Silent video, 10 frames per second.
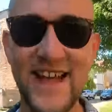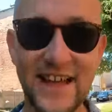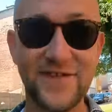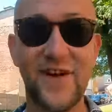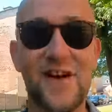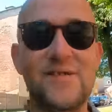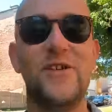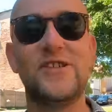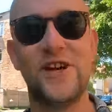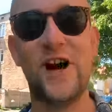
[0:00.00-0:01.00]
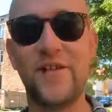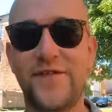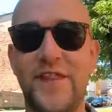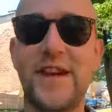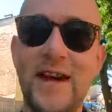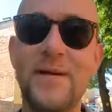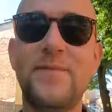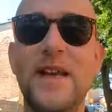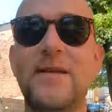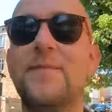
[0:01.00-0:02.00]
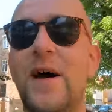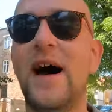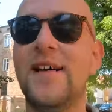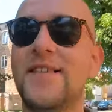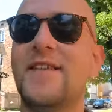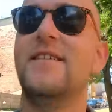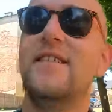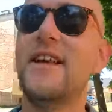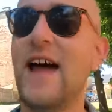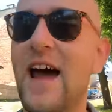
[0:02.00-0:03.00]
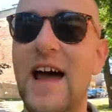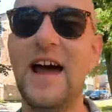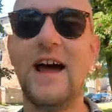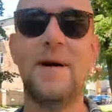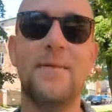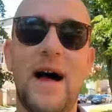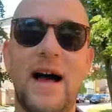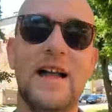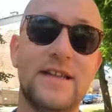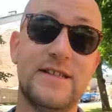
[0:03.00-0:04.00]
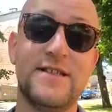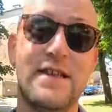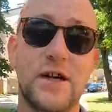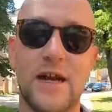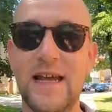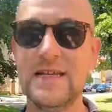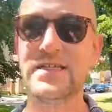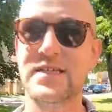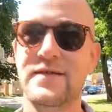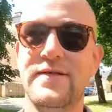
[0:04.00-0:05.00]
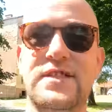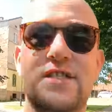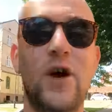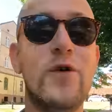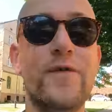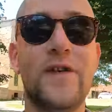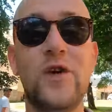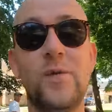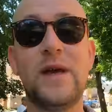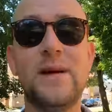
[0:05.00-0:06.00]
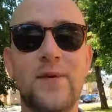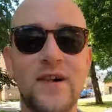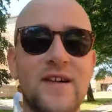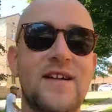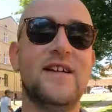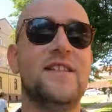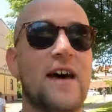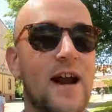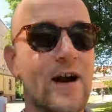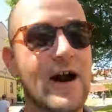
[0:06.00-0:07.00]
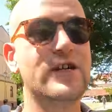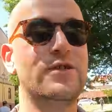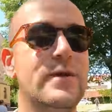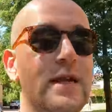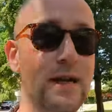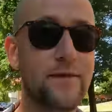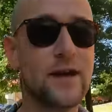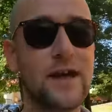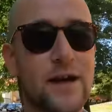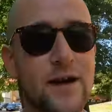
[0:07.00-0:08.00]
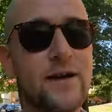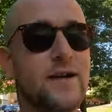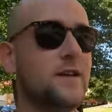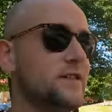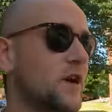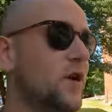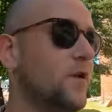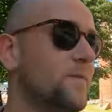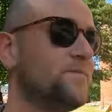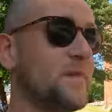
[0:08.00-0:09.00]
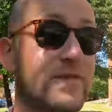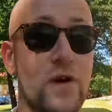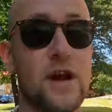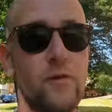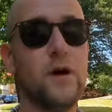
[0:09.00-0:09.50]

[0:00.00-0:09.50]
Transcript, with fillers: It's very much off the beaten path, um, and there is so few people that are actually living here. So very